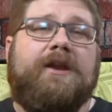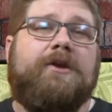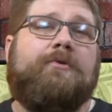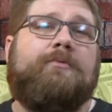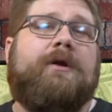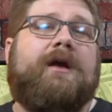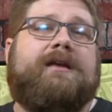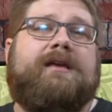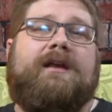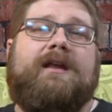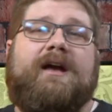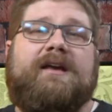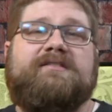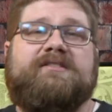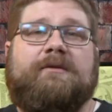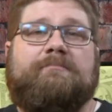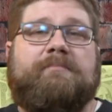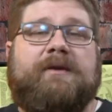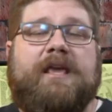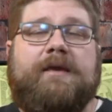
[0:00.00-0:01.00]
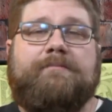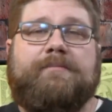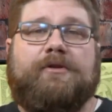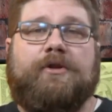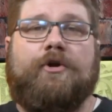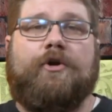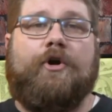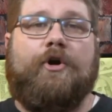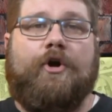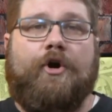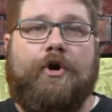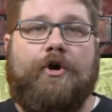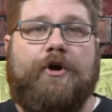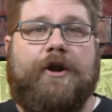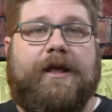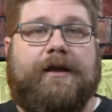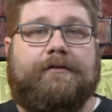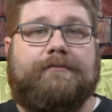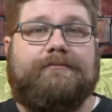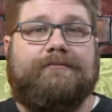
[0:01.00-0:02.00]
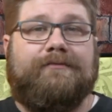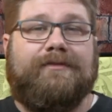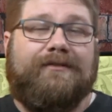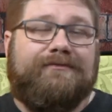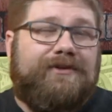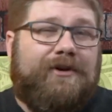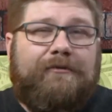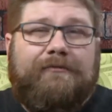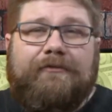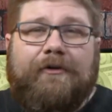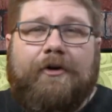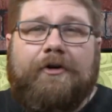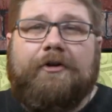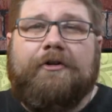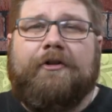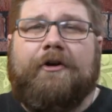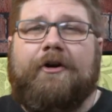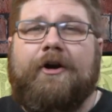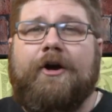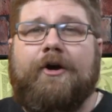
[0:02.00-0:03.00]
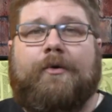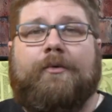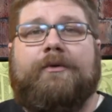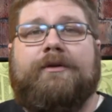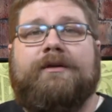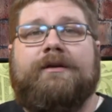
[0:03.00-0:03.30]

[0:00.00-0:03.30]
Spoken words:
to recognize that people are hurting, of no fault of their own,